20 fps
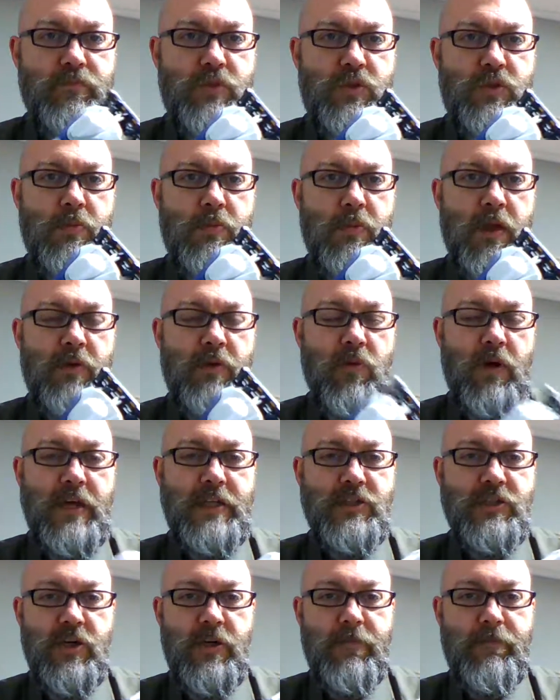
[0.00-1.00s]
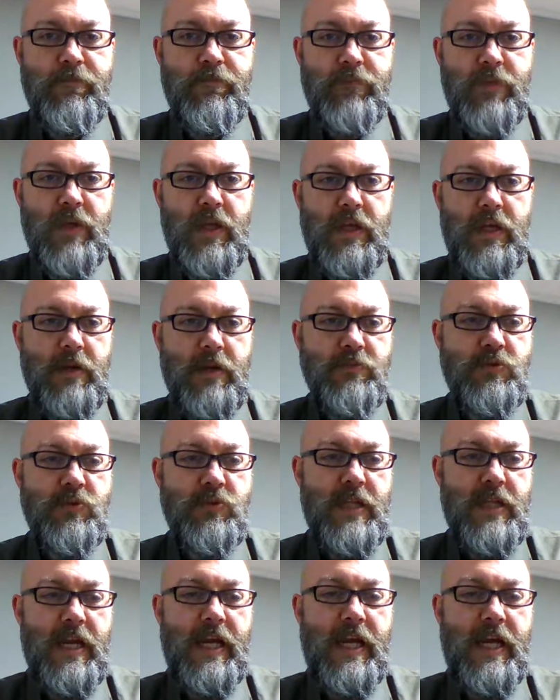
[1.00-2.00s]
two blade razor. It comes
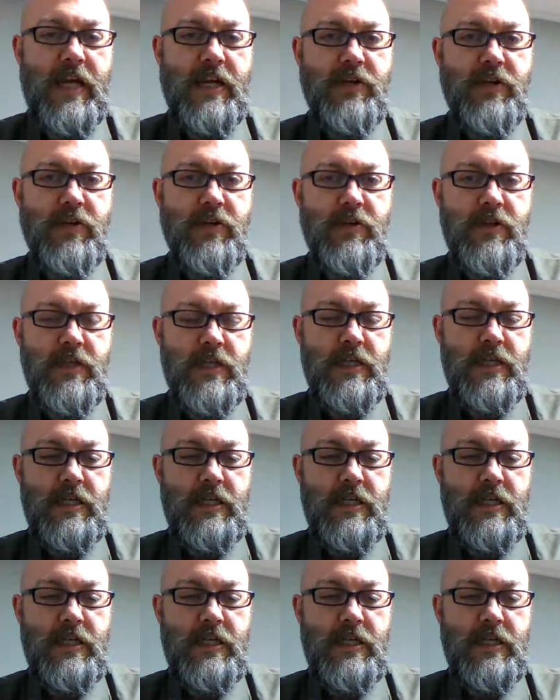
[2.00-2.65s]
with a handle,